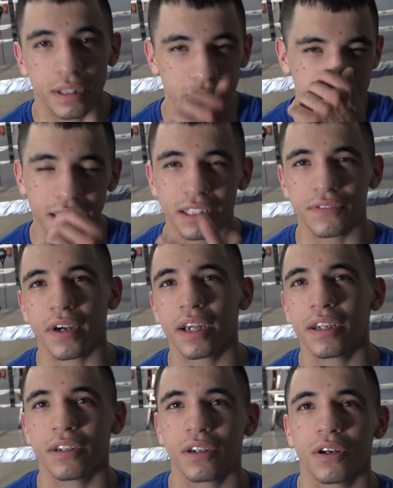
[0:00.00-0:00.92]
This next
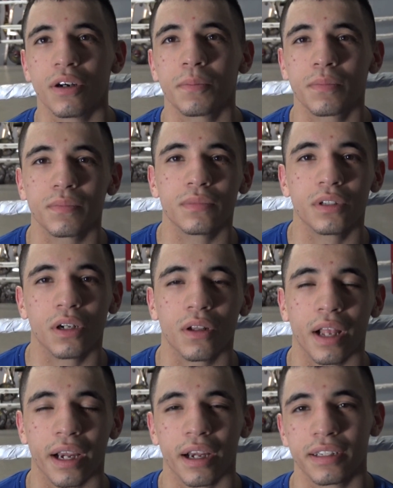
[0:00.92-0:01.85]
fight,
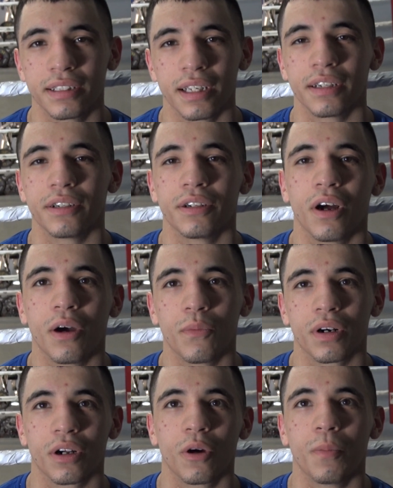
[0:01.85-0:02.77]
I'm, like I said, I
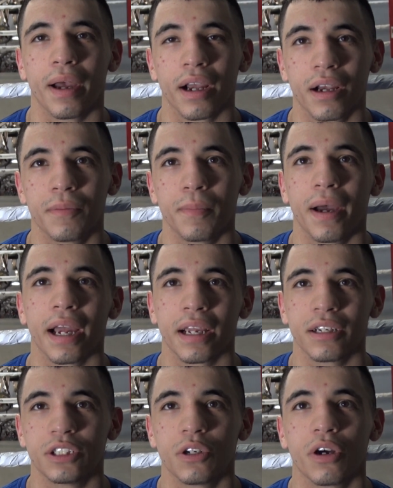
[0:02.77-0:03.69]
want to come
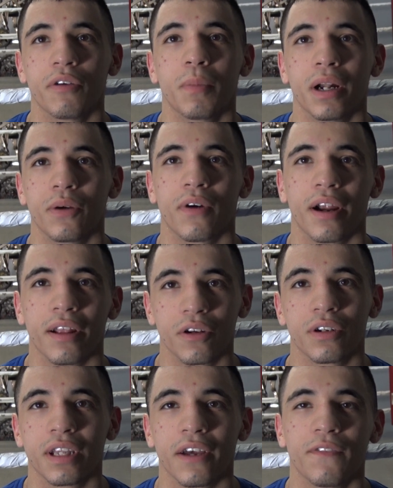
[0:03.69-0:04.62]
back and show everybody where I
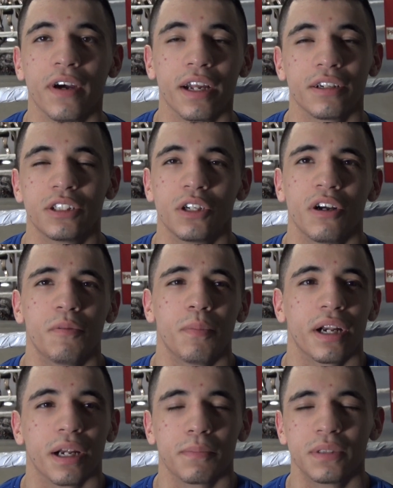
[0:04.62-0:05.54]
learned that fight, and show
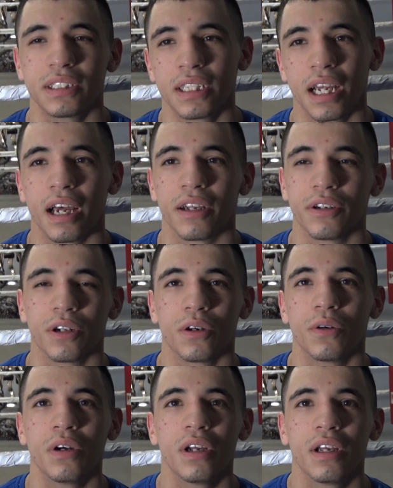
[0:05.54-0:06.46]
everybody I'm just not,
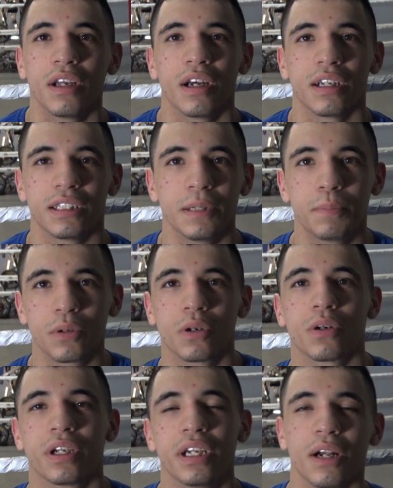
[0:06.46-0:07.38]
a
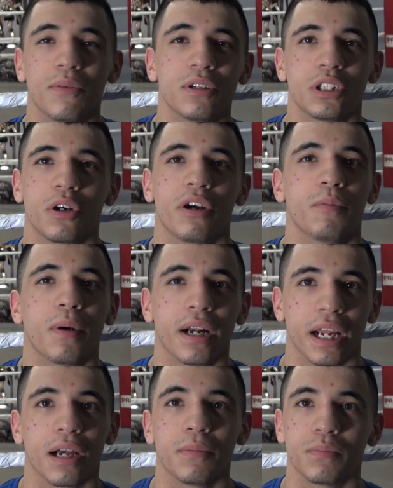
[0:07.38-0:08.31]
typical kid. I want to show
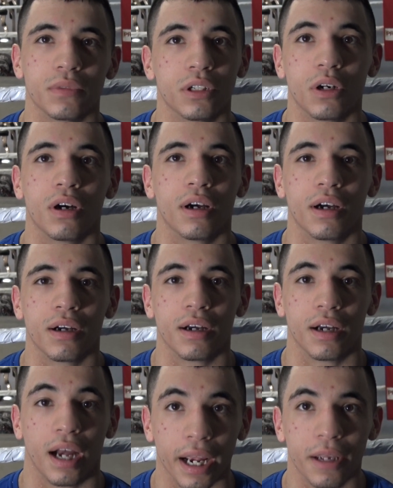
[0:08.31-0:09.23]
everybody
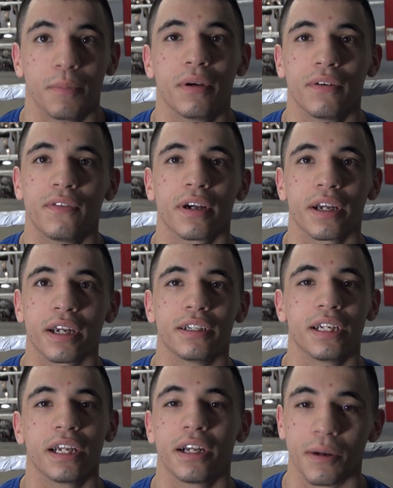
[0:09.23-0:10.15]
I could be a fucking
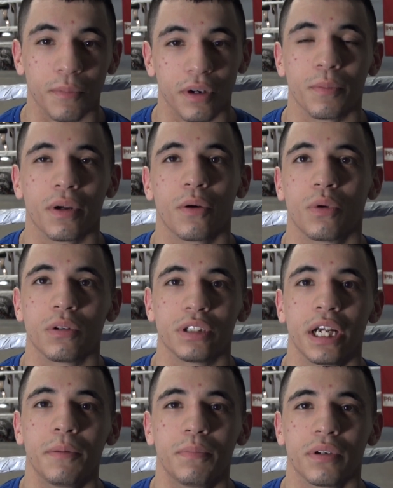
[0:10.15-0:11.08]
contender. I'm going to be a world
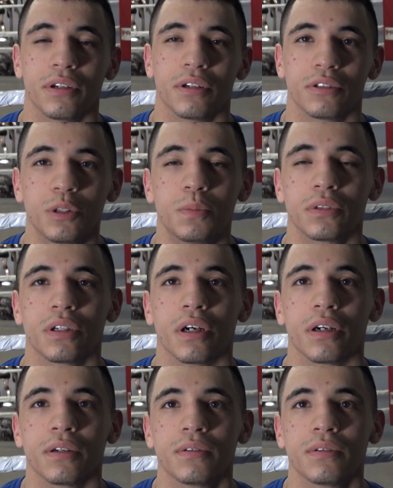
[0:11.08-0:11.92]
champion, superstar.